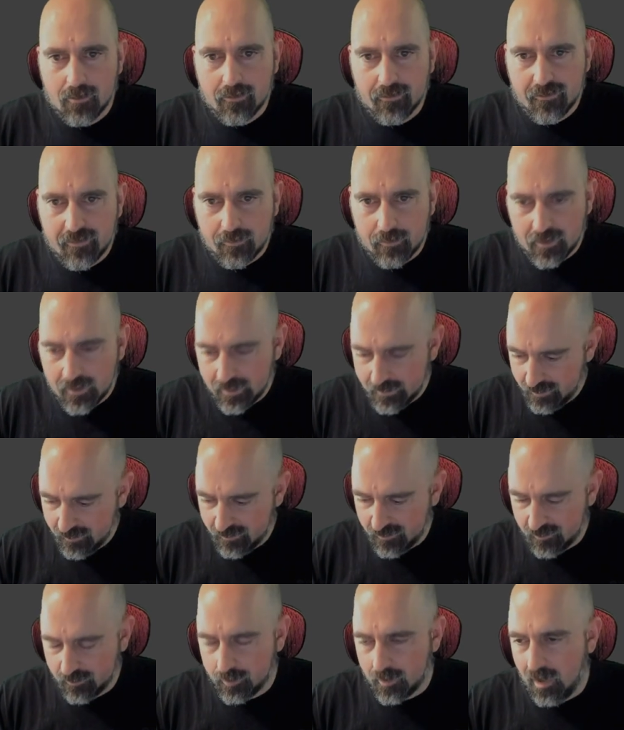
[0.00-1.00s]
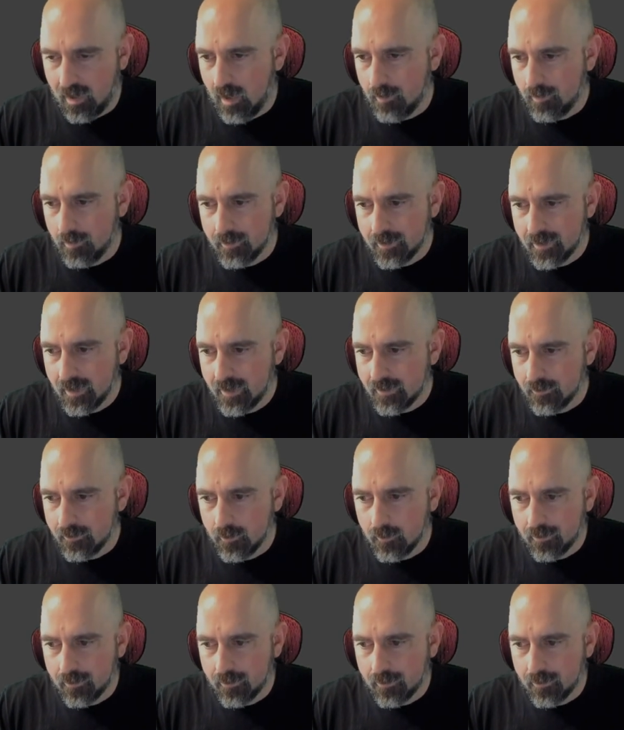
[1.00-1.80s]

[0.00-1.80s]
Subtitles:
and something like this is probably, I don't know,